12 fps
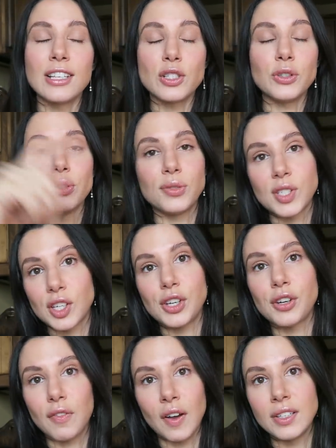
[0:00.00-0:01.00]
so you
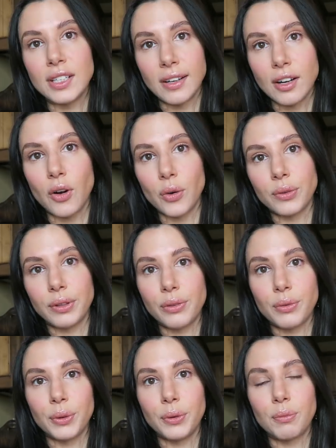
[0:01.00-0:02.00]
secure funding not only
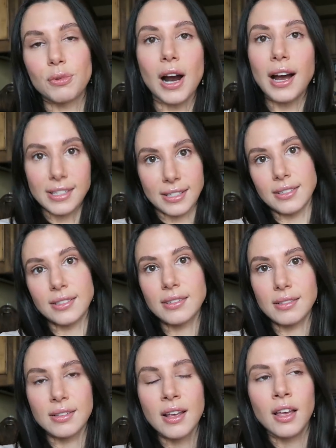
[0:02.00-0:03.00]
through
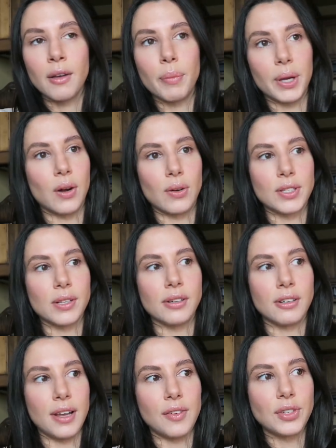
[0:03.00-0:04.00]
prizes, but
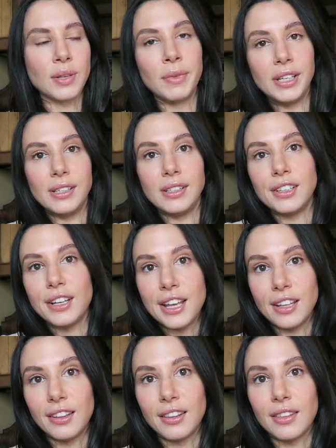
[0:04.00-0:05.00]
also if somebody
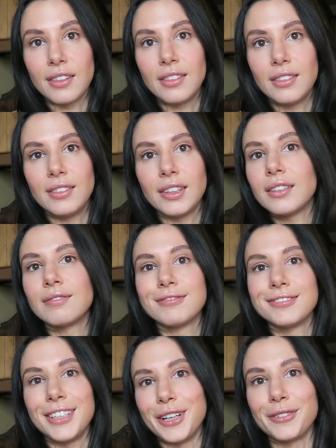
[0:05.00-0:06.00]
in,
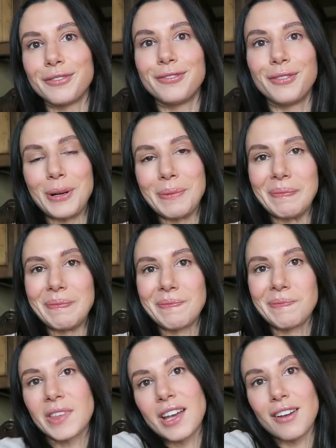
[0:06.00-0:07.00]
you know,
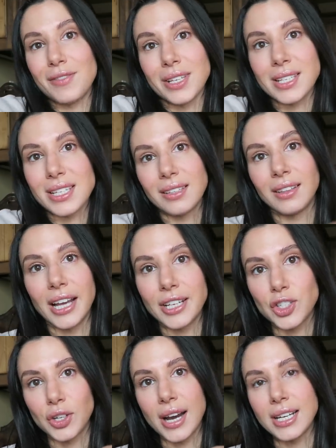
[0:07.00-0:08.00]
from a VC
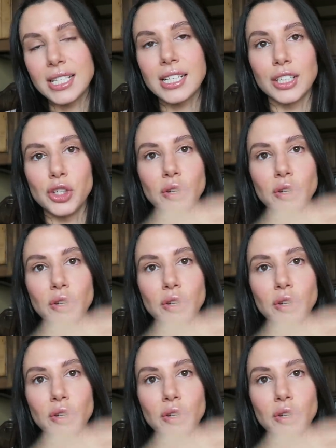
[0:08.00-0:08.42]
likes your idea,